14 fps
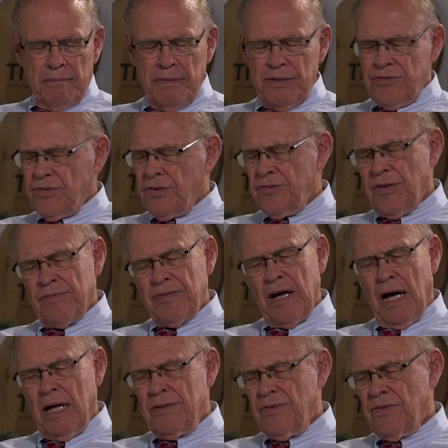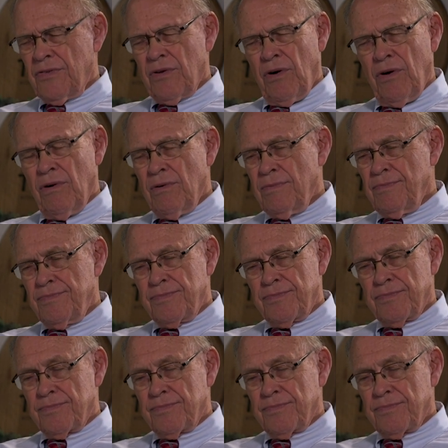mysteries have gotten so